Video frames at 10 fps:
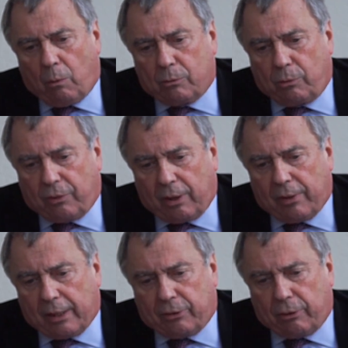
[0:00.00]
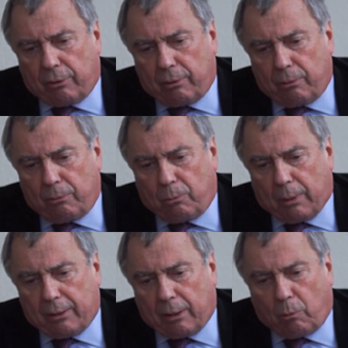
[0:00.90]
was to say that
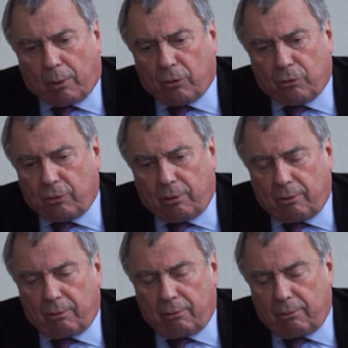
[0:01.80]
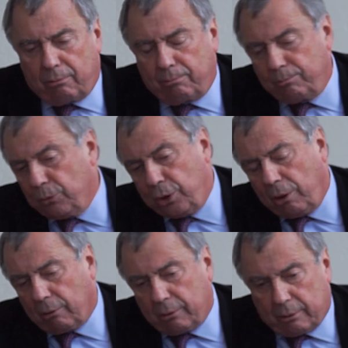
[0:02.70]
when I was
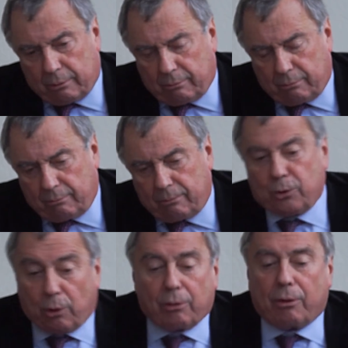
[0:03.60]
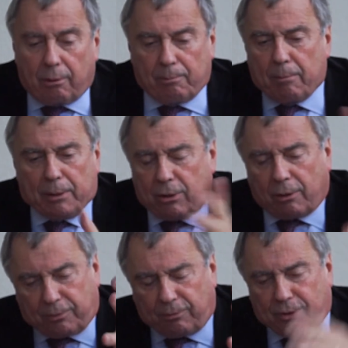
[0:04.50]
younger, maybe
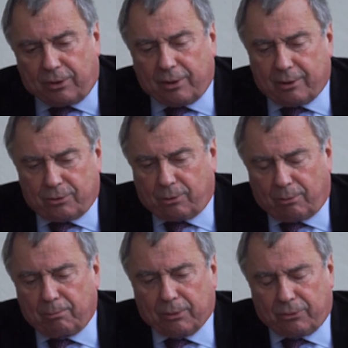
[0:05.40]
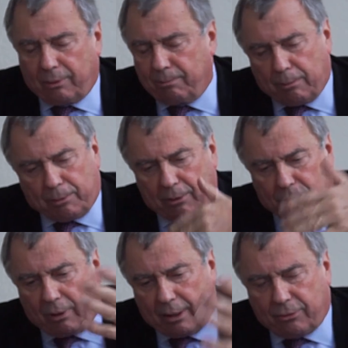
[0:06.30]
not 15 years old, but maybe a
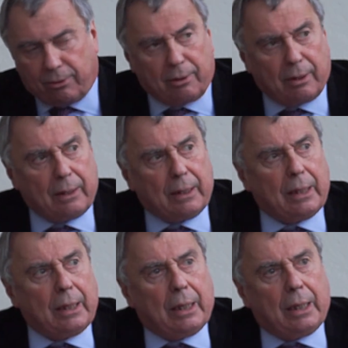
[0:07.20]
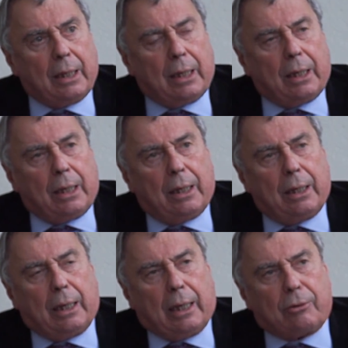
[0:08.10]
little later,
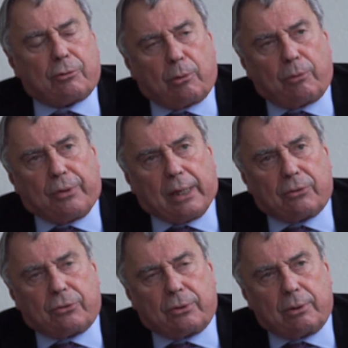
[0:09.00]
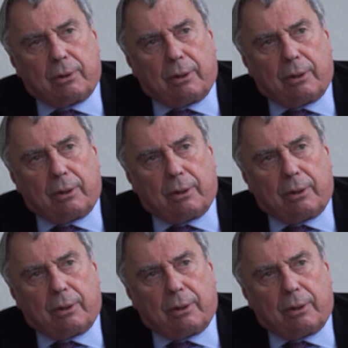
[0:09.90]
I saw that